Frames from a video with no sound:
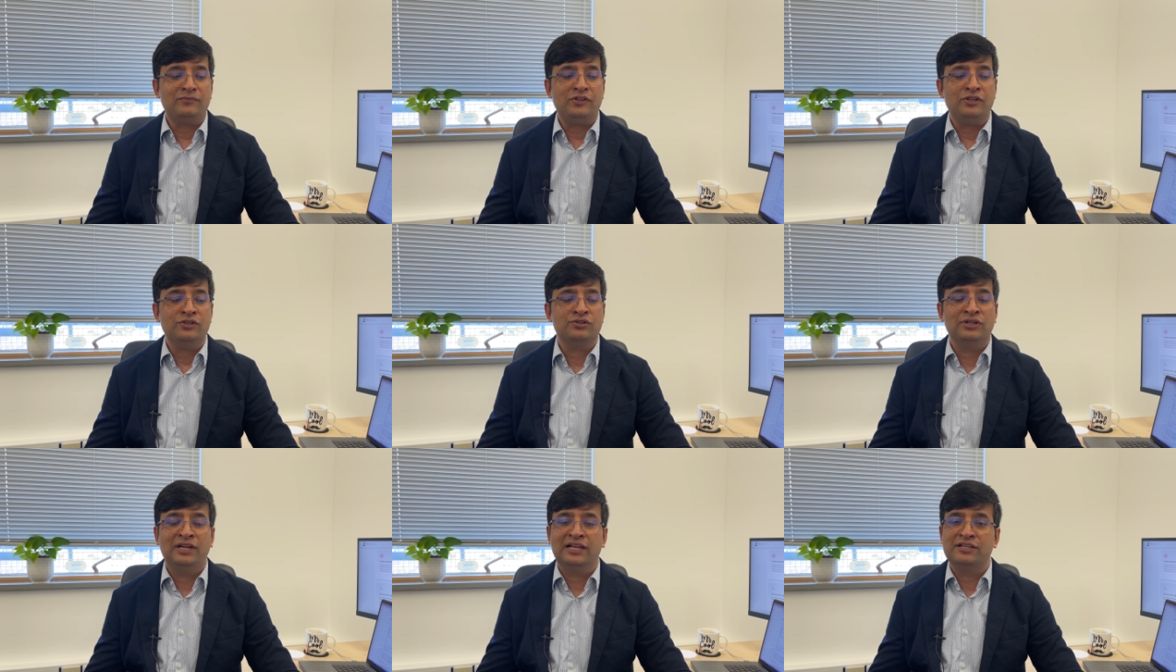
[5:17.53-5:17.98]

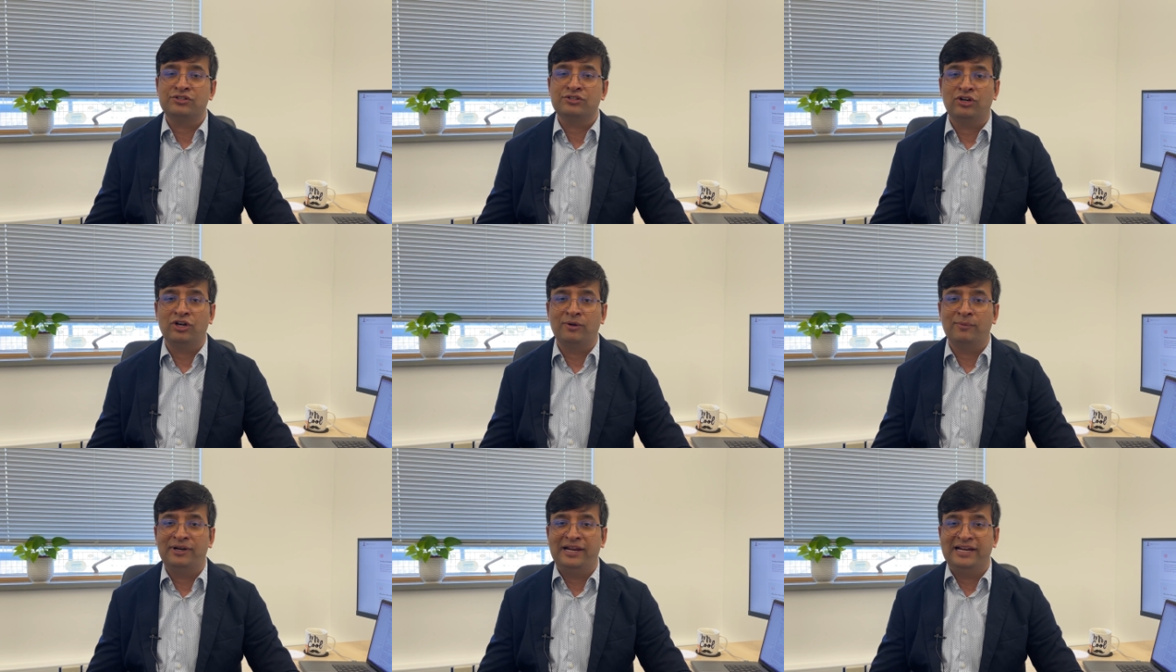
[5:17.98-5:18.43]
So let's
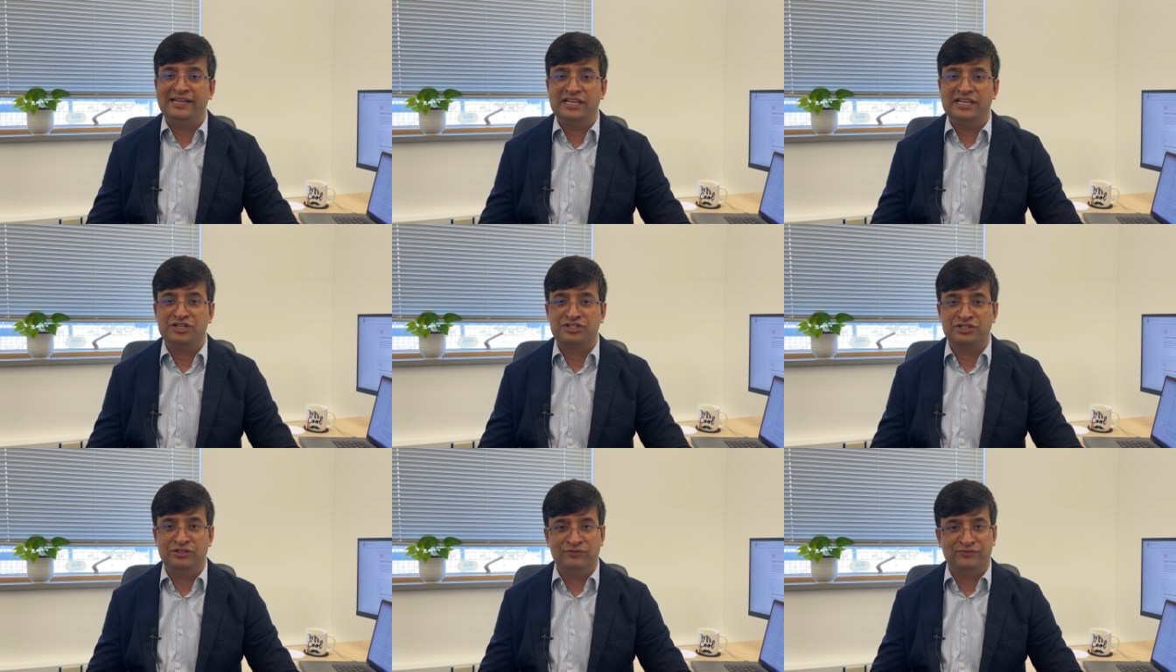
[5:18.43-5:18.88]
talk about
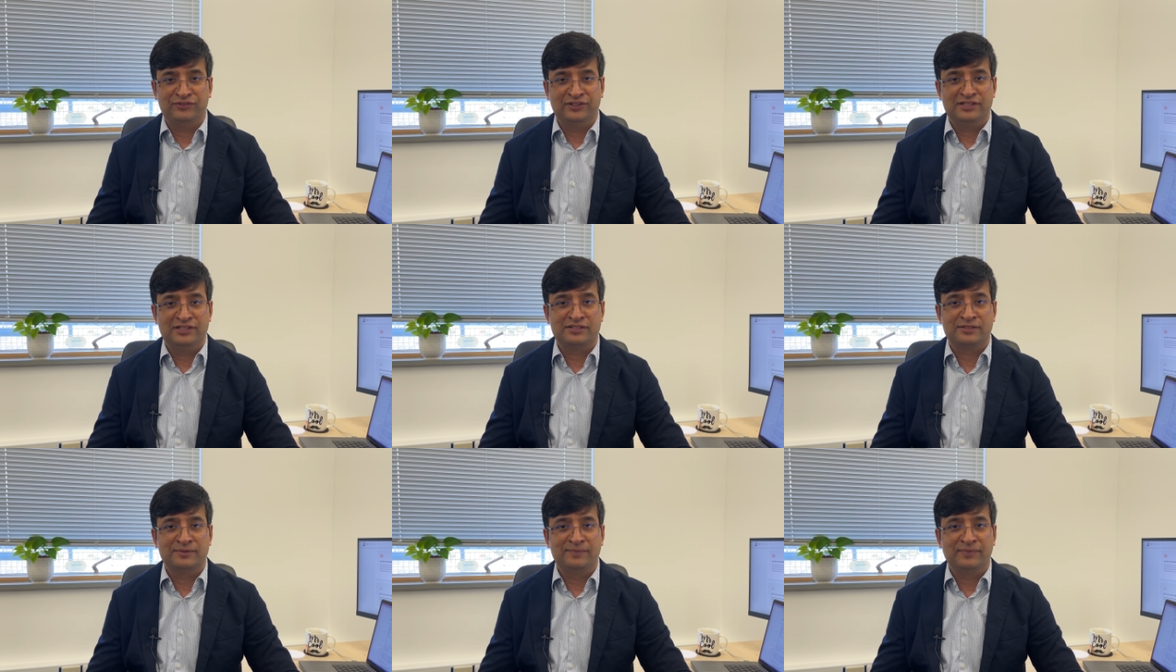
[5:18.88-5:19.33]
ideation
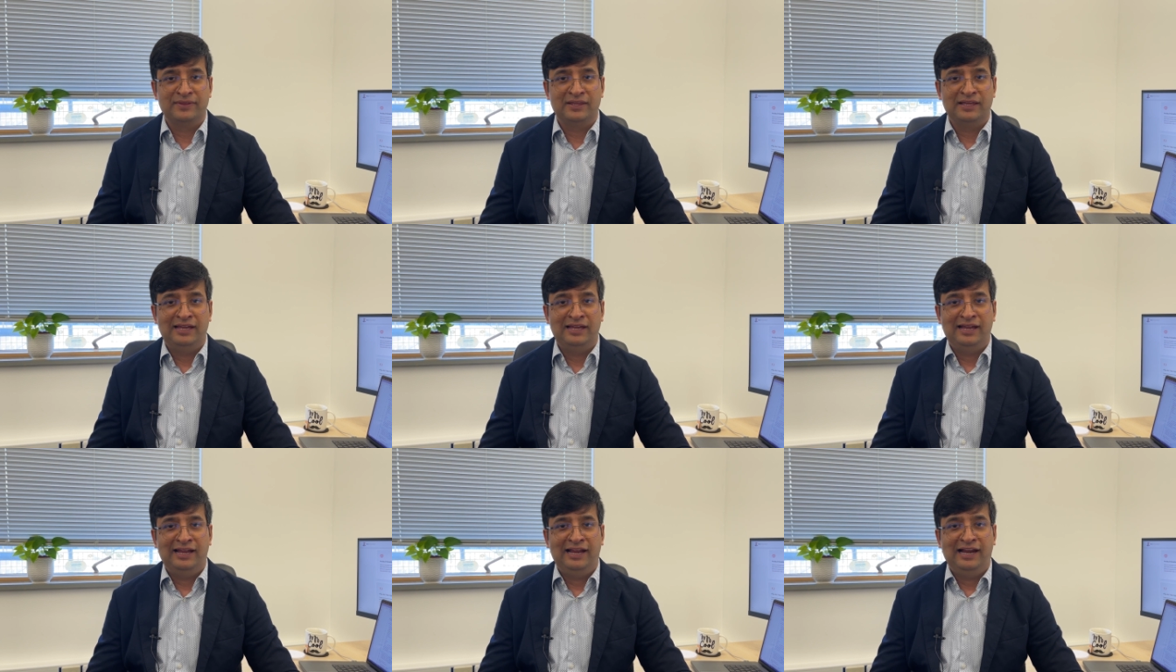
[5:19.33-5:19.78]
first.
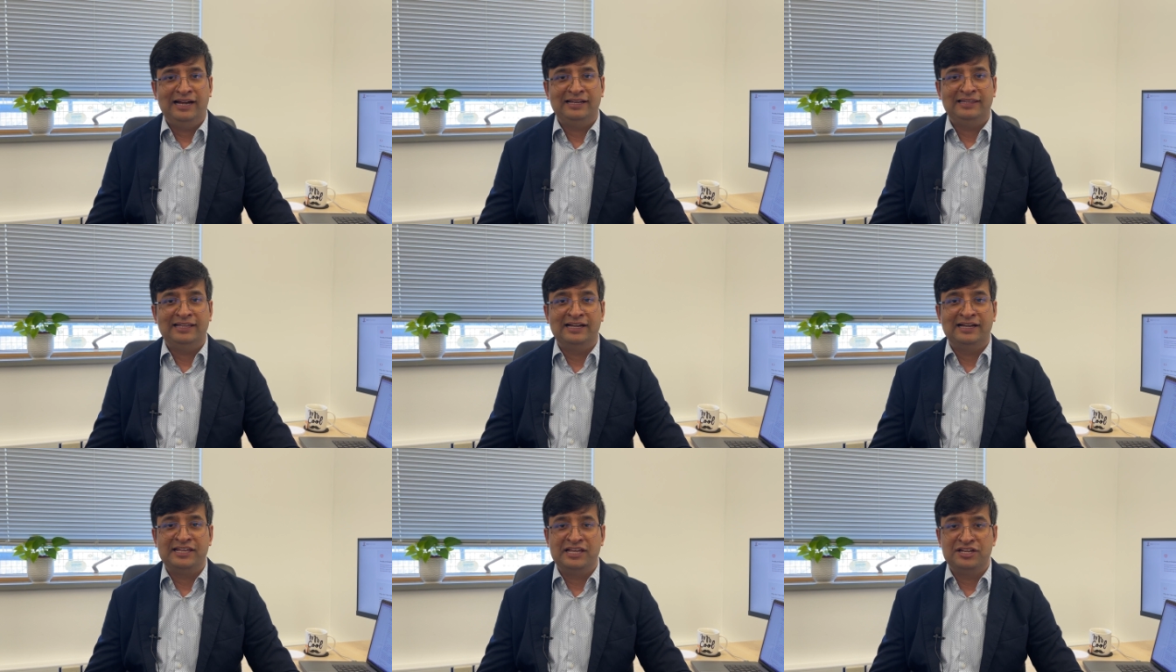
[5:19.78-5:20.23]
At
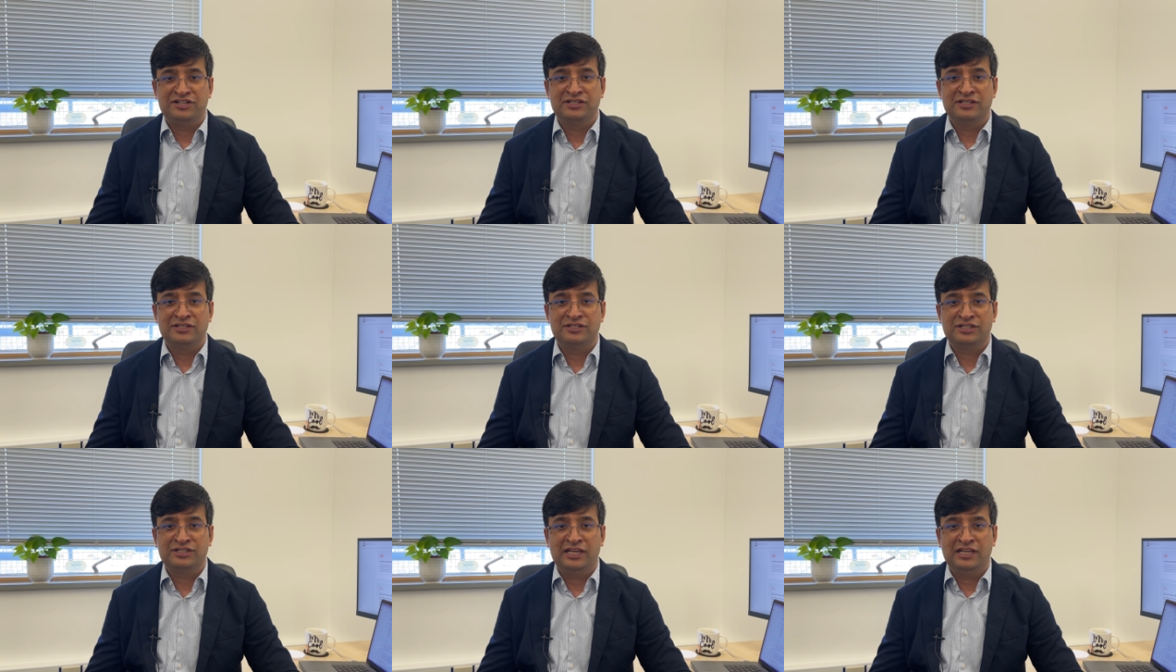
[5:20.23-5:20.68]
the ideation
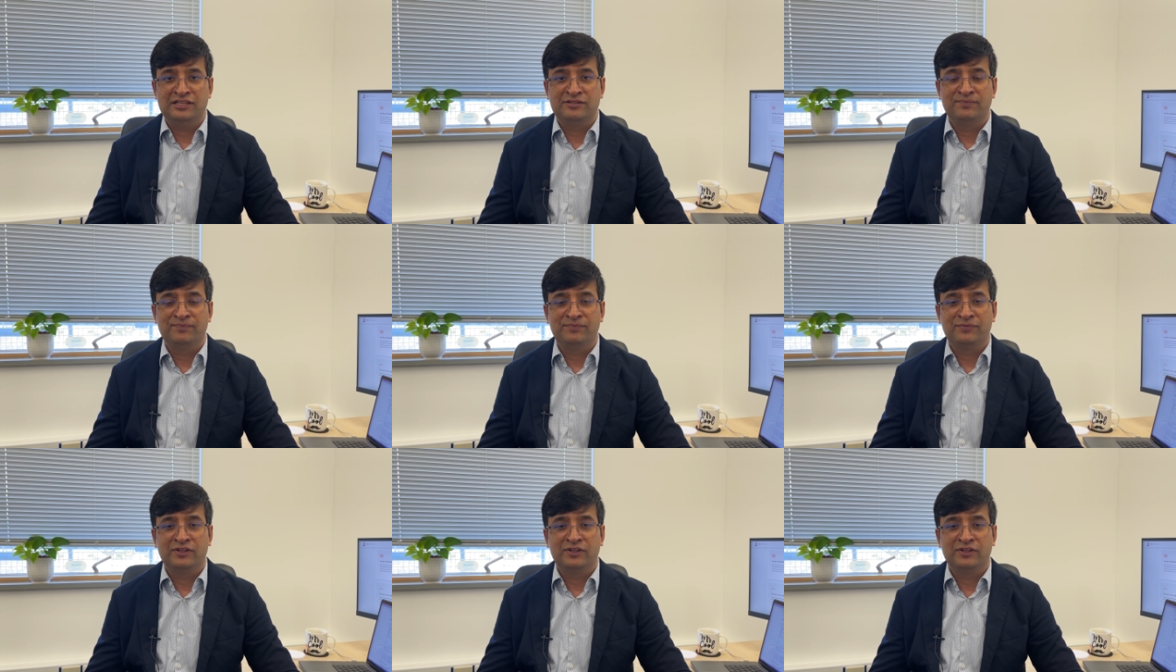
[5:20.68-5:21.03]
stage,